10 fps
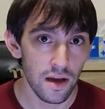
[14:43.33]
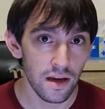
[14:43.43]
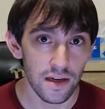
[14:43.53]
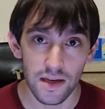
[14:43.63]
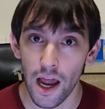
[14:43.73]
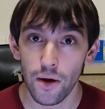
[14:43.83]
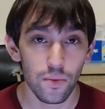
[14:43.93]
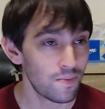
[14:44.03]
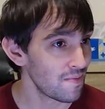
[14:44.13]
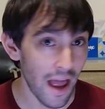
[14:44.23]
because I
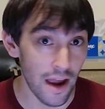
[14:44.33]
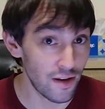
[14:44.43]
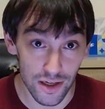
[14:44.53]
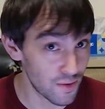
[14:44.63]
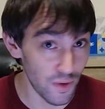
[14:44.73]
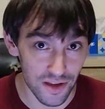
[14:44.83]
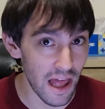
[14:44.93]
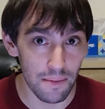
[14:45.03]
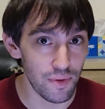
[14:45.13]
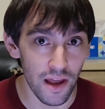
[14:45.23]
I just will
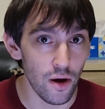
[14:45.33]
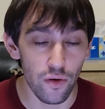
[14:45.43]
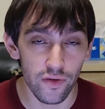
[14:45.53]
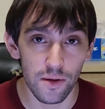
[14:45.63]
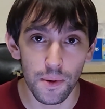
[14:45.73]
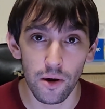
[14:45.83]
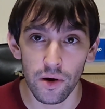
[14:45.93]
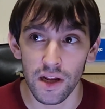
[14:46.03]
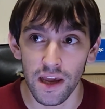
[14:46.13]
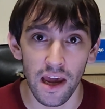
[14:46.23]
not play over the
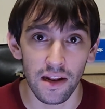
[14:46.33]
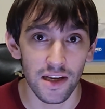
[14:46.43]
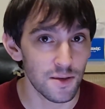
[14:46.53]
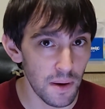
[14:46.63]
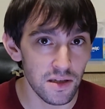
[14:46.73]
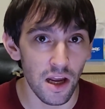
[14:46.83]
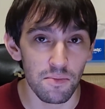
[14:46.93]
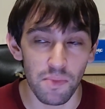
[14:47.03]
period again, especially on